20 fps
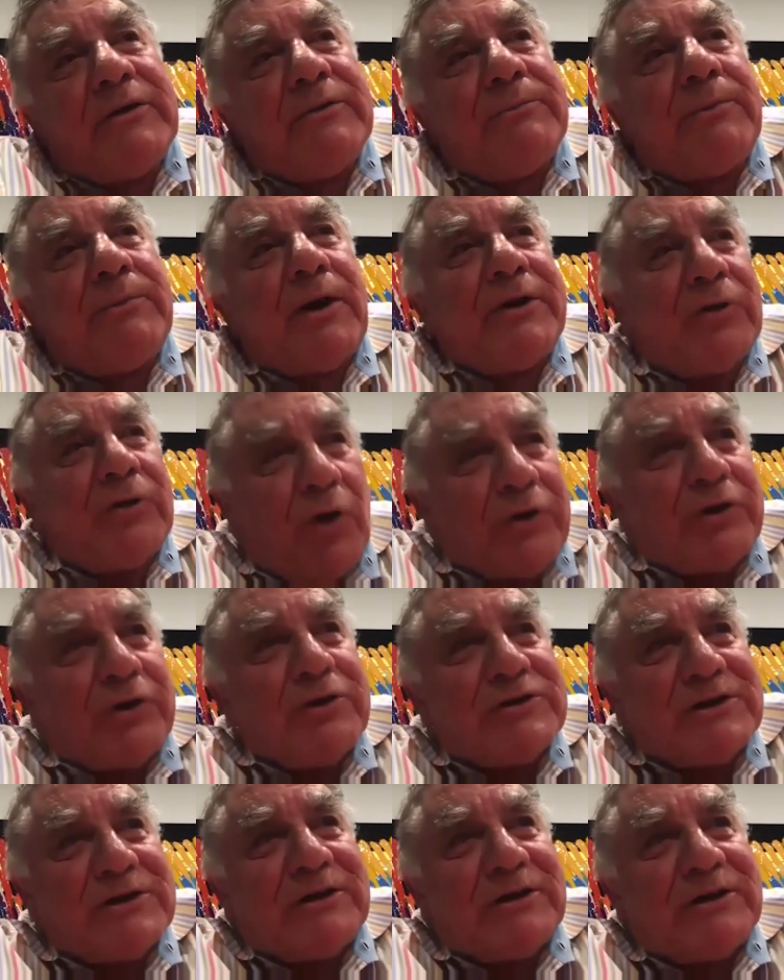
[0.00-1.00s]
By not
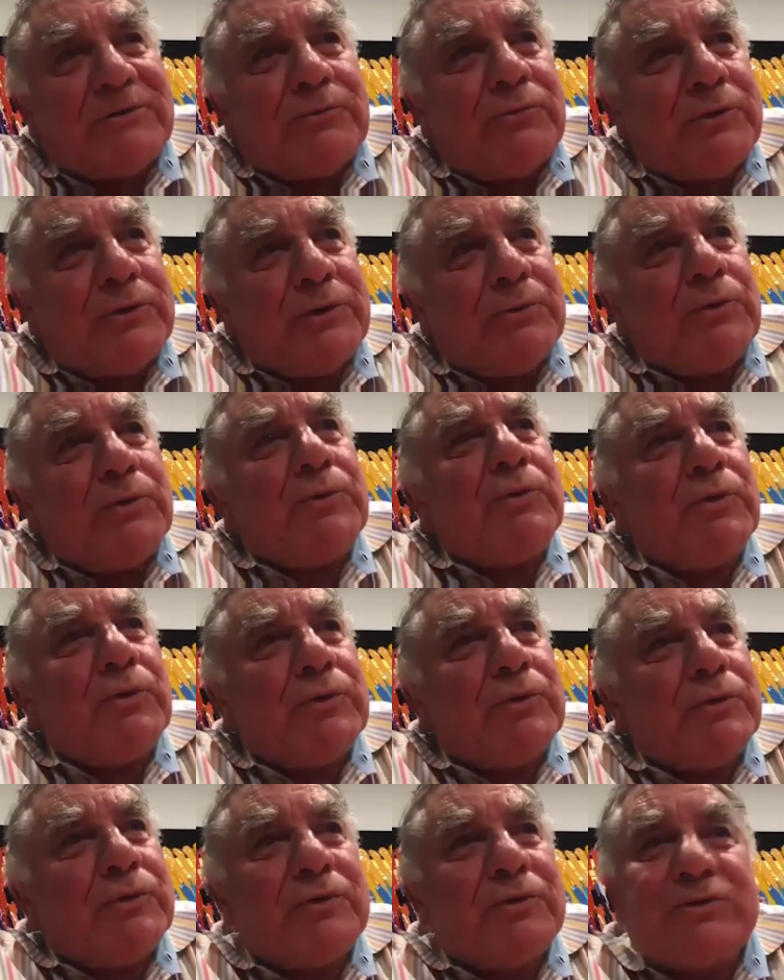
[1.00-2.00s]
using it, we will
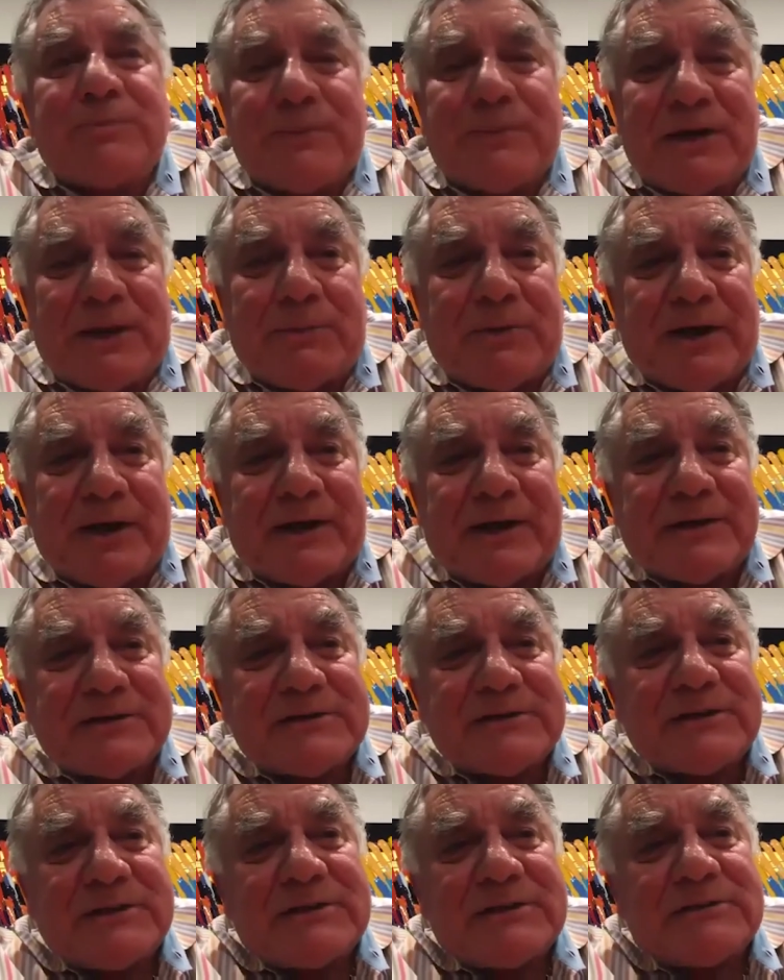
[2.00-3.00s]
lose many
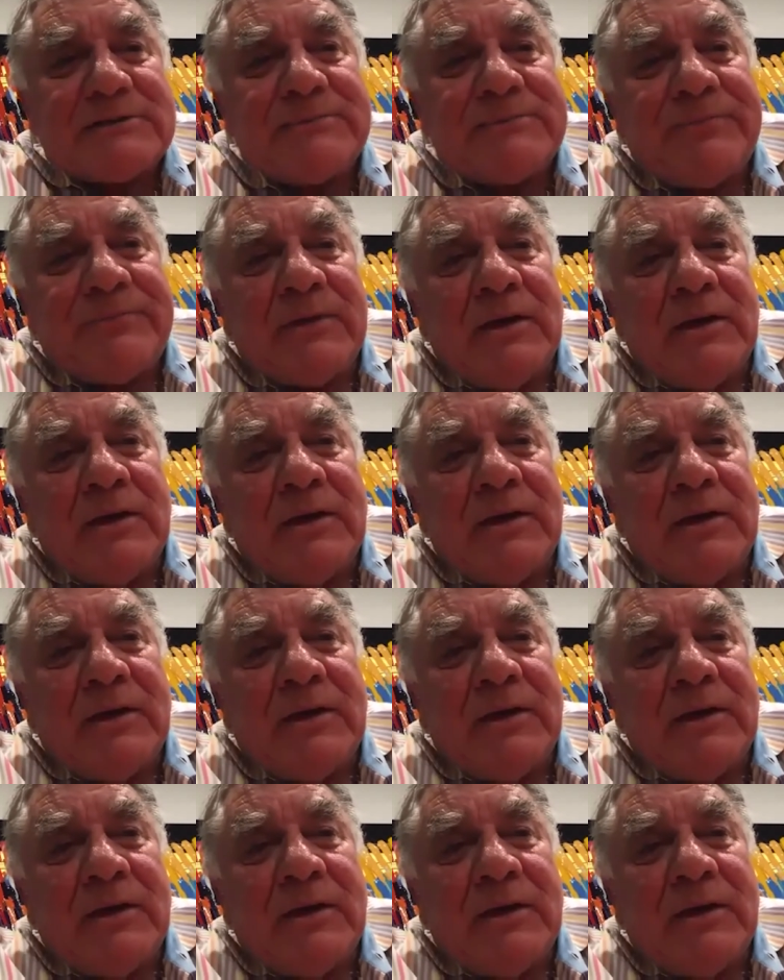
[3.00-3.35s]
pregnancies.